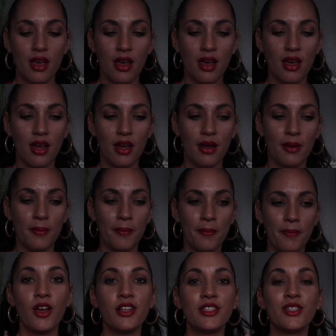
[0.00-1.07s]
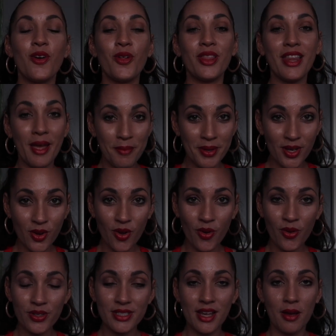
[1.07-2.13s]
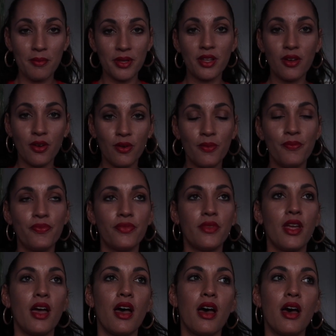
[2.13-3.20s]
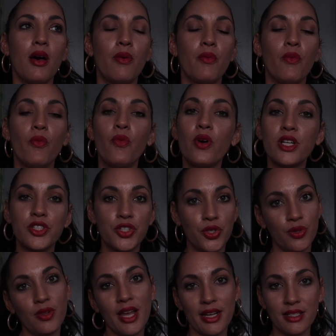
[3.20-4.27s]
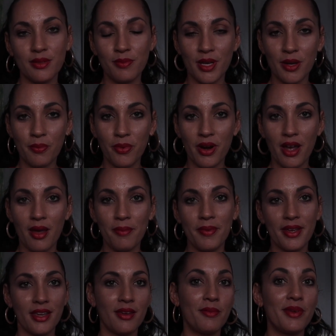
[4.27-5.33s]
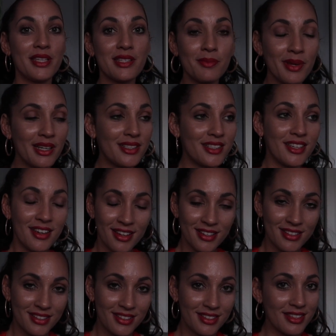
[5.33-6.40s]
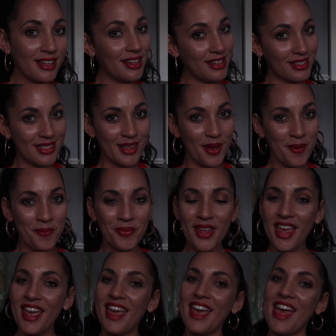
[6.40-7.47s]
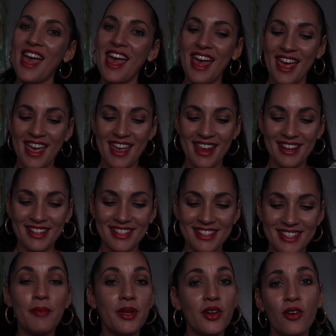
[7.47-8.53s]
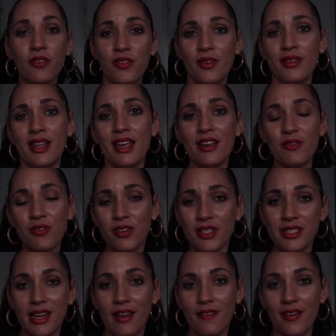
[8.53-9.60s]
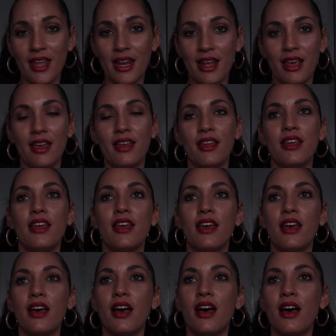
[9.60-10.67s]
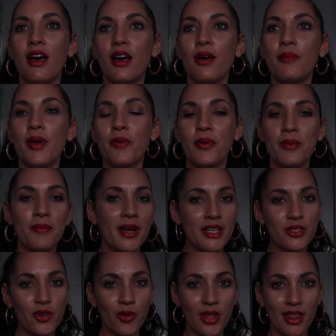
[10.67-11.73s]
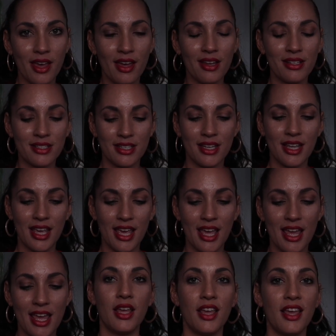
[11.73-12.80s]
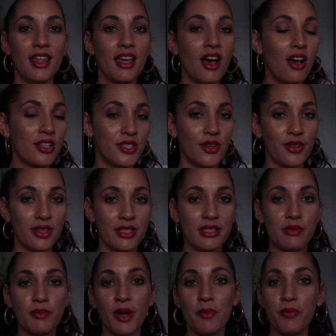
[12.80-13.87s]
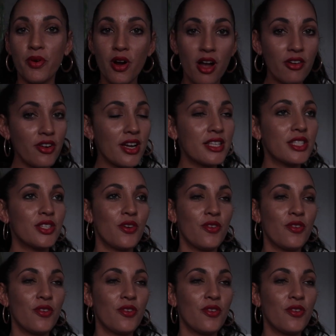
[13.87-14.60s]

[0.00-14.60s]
um, so let me know down below um, what you like to meal prep. Give me some ideas because I need some. And let me know if you would like a full day of eating. Um, I wouldn't mind doing that. And also, this is my progress